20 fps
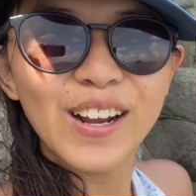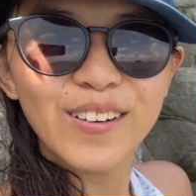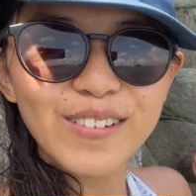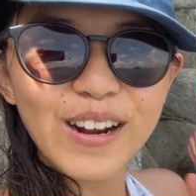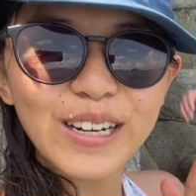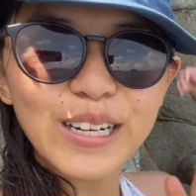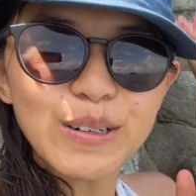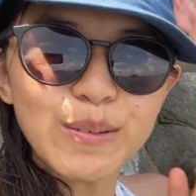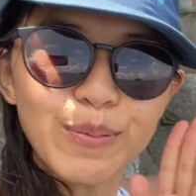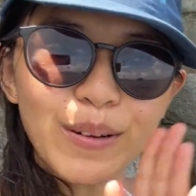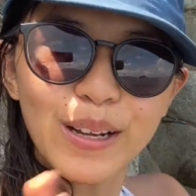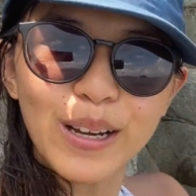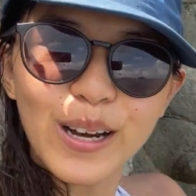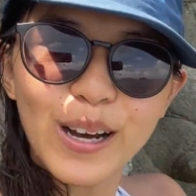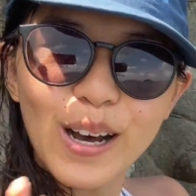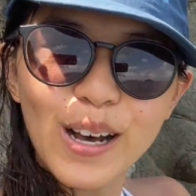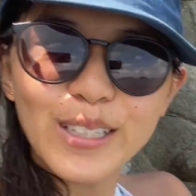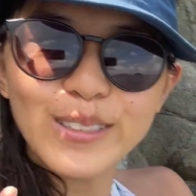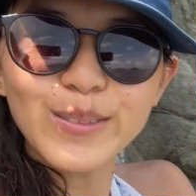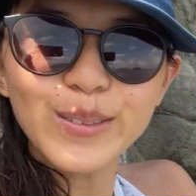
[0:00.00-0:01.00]
Right
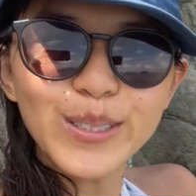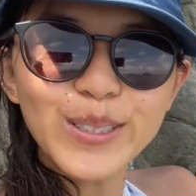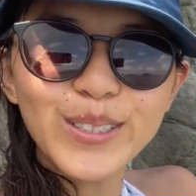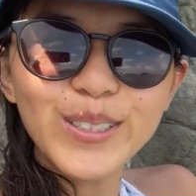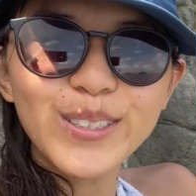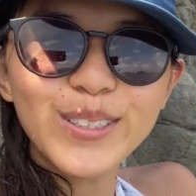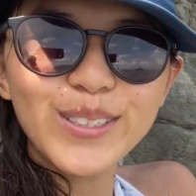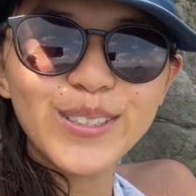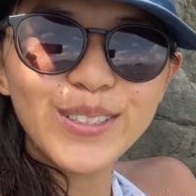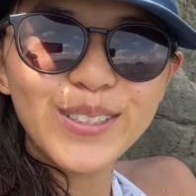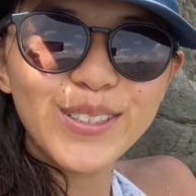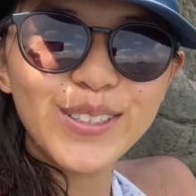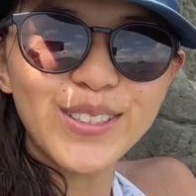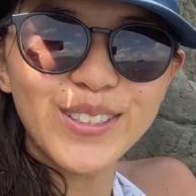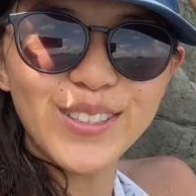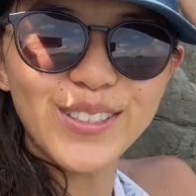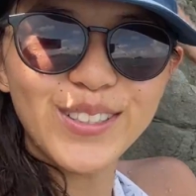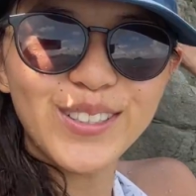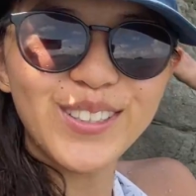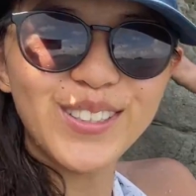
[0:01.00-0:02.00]
applause.
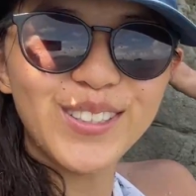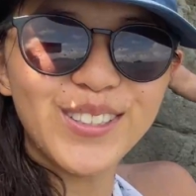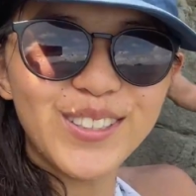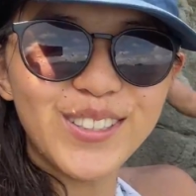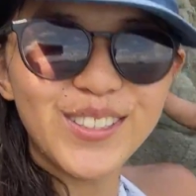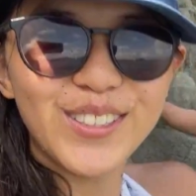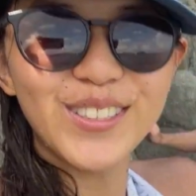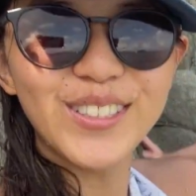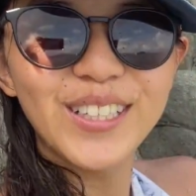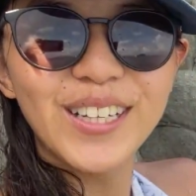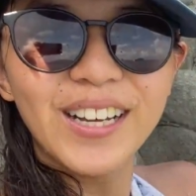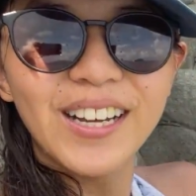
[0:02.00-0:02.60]
Woo!